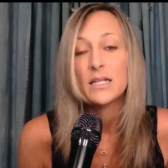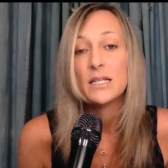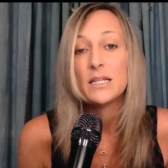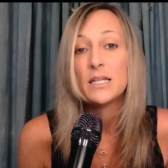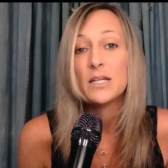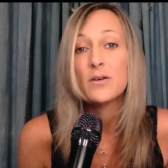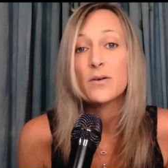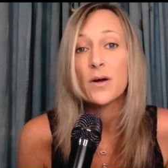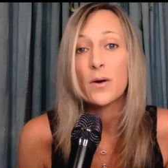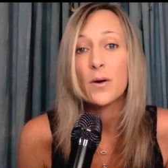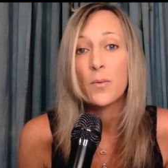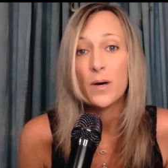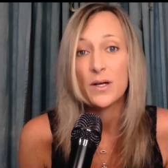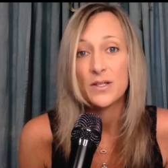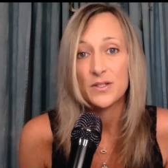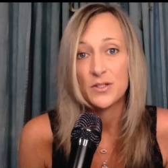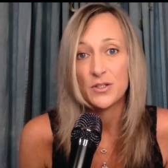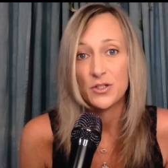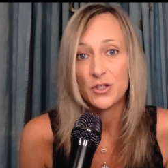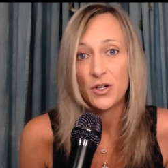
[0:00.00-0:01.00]
Nero
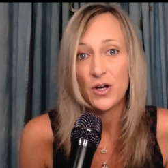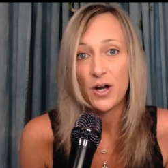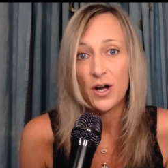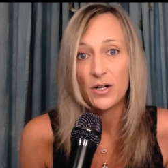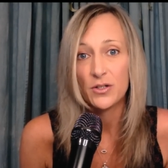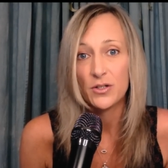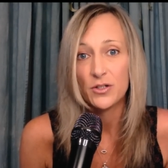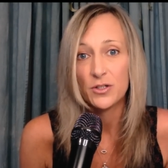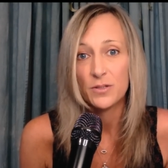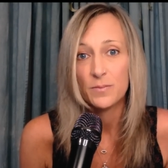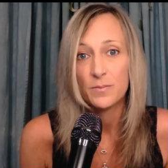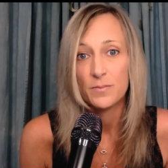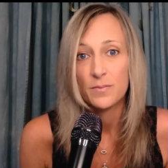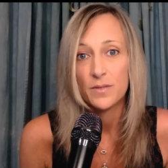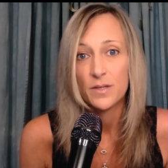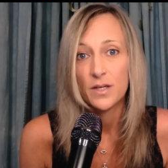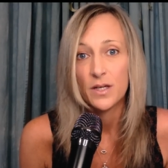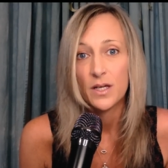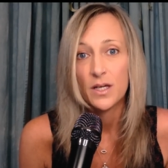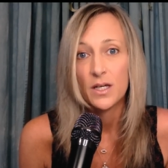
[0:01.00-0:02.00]
was in charge.
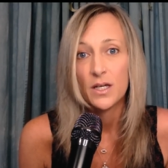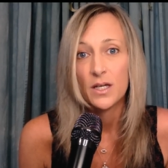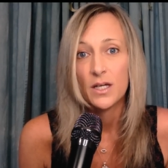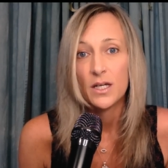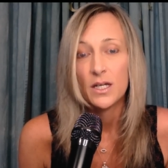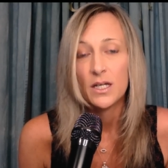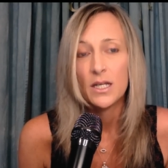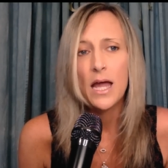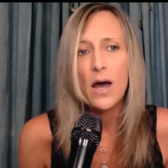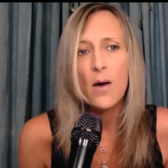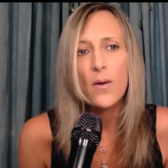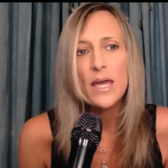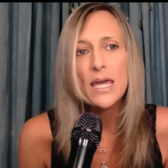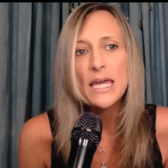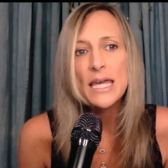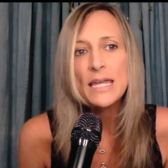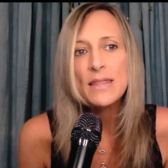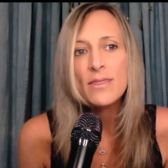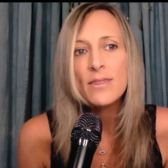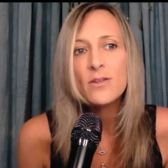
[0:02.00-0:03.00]
Now,
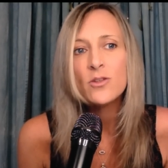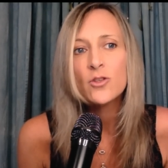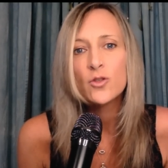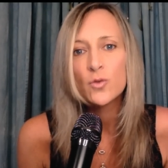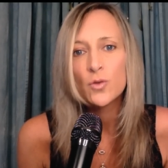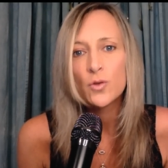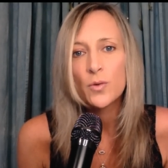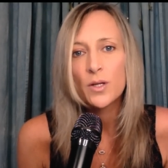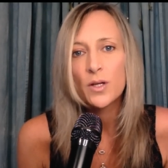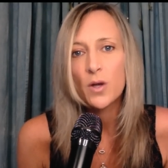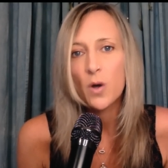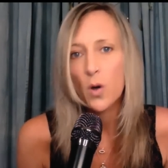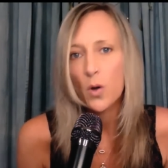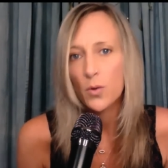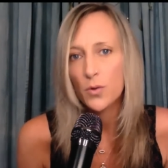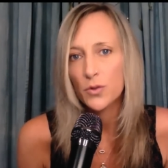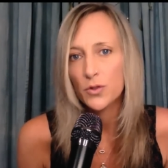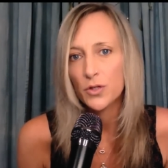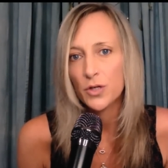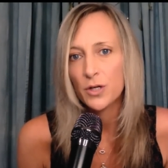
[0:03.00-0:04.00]
in the Druid
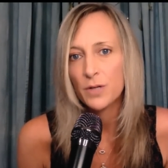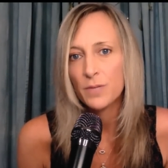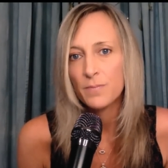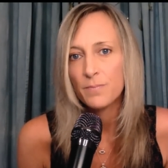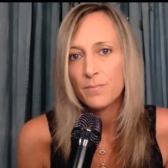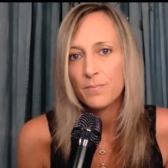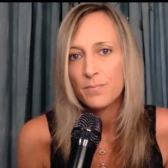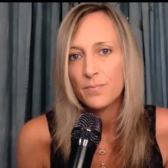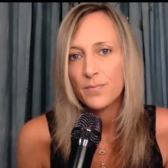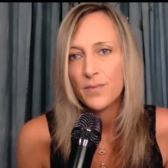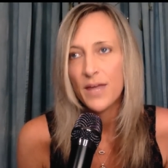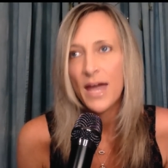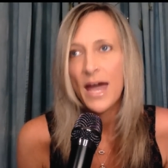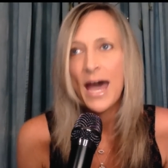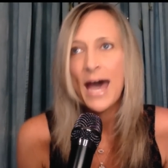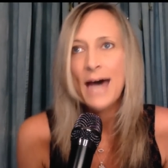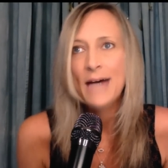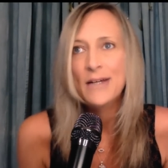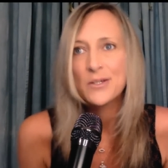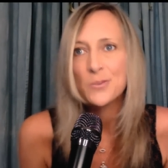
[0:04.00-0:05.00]
culture,
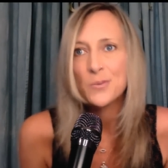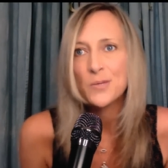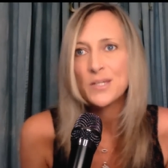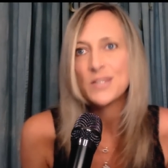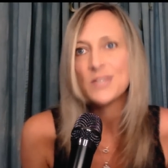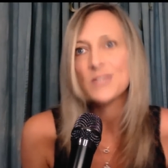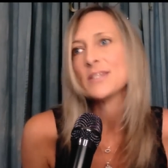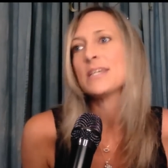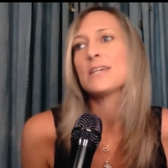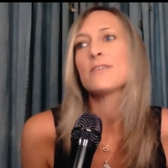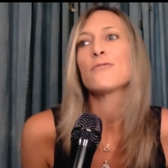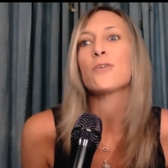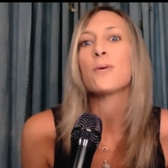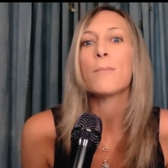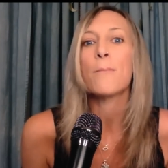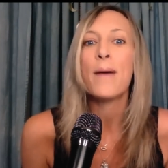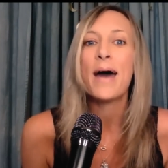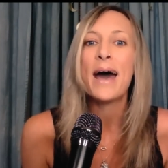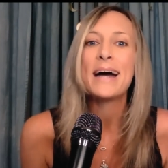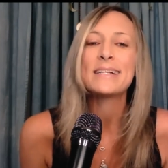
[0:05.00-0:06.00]
as we see
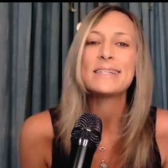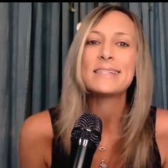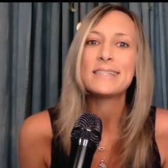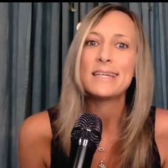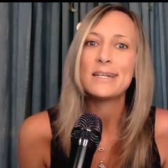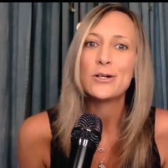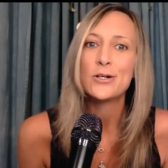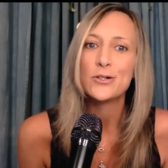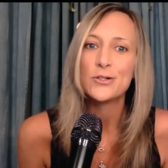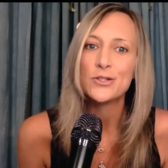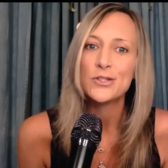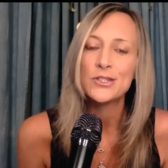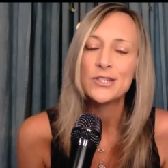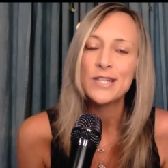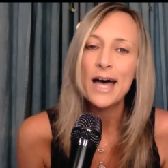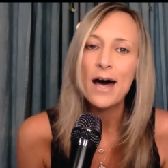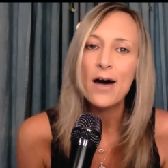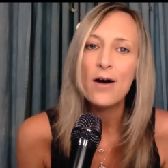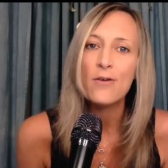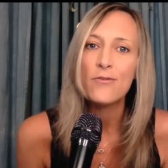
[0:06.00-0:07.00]
from Magdalene
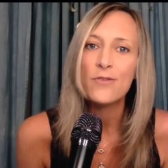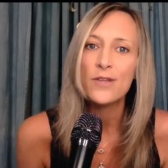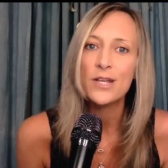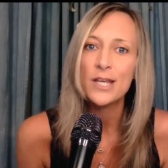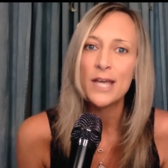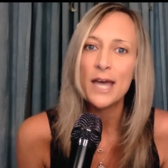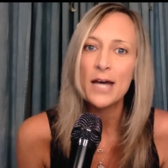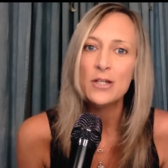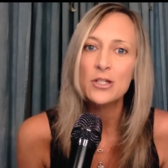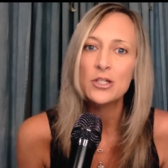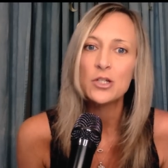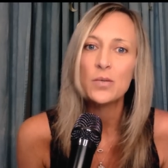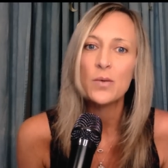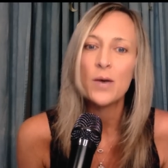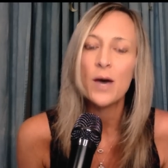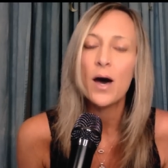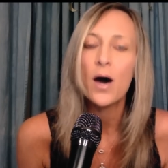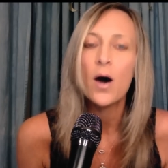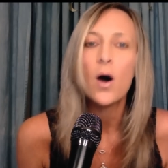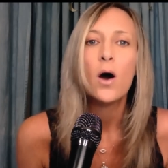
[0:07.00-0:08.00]
herself and
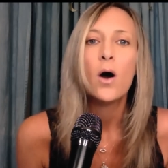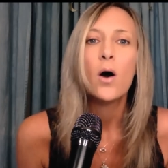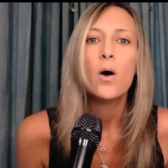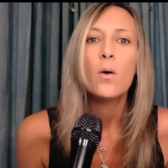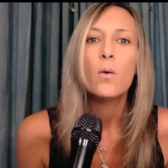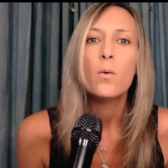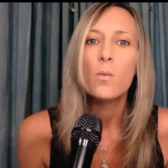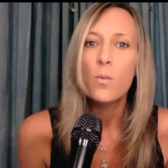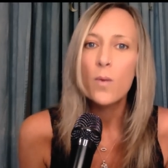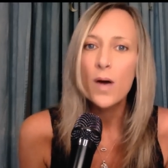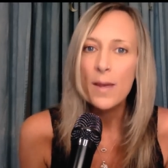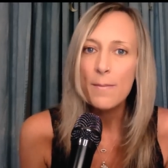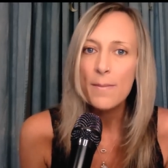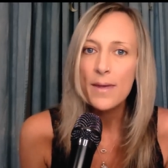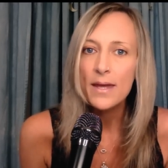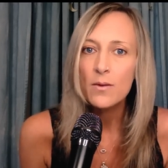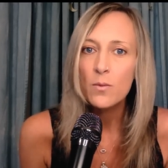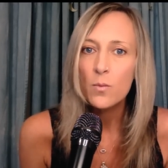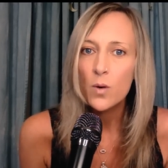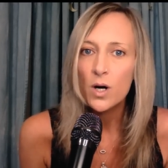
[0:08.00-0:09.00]
Yeshua,
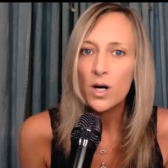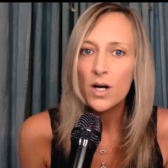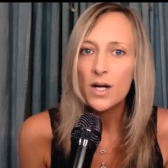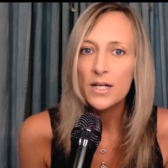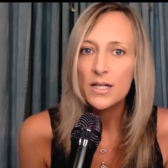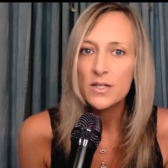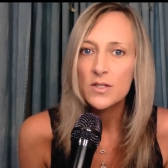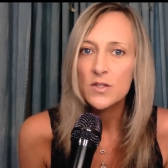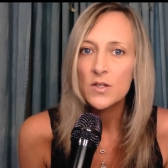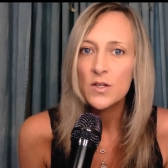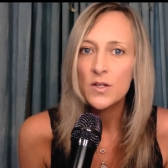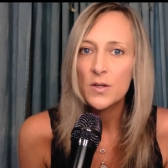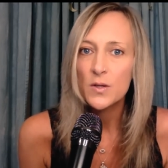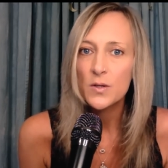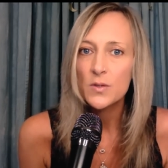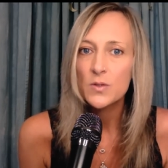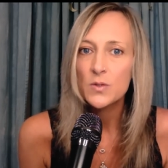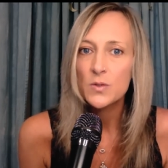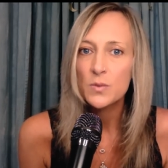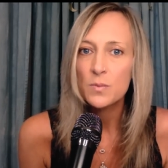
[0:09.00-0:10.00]
women were
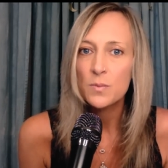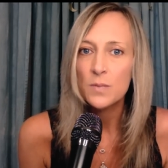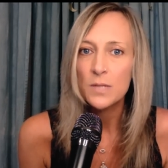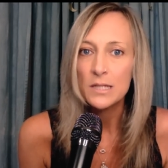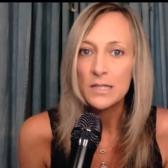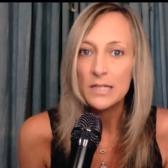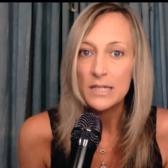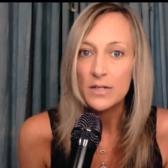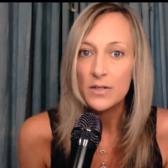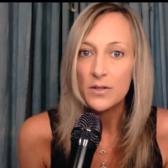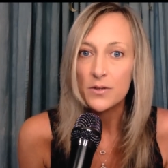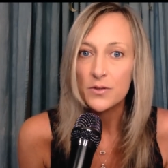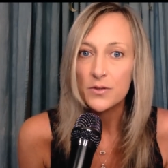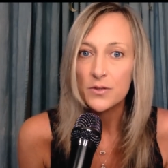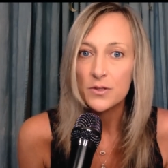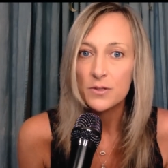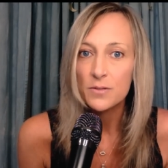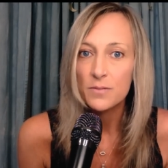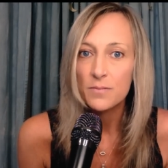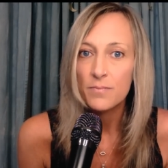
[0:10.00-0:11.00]
considered to be
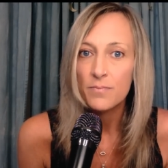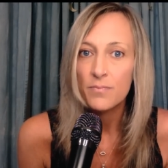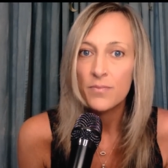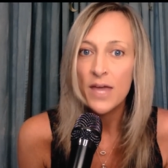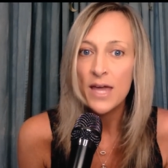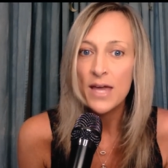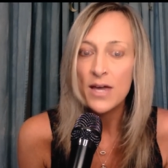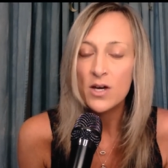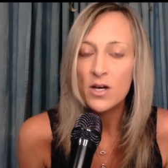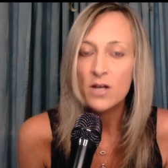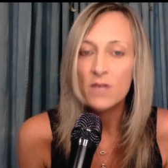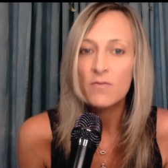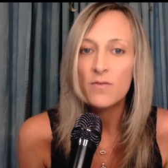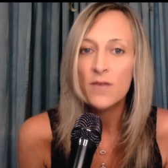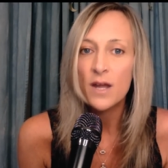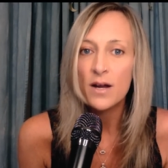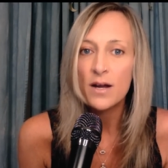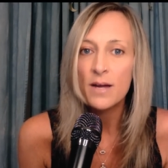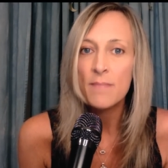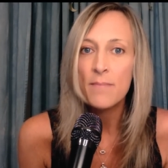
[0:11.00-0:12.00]
leaders. They could
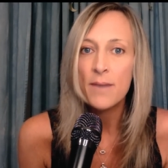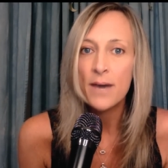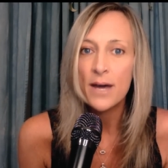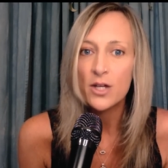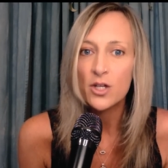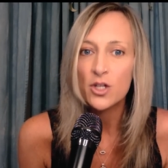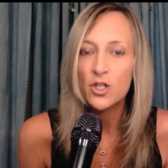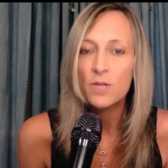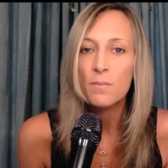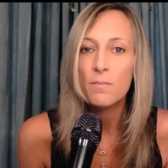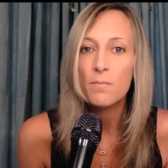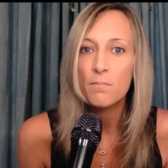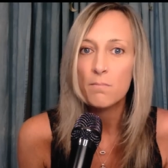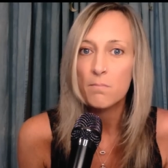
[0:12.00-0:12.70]
very much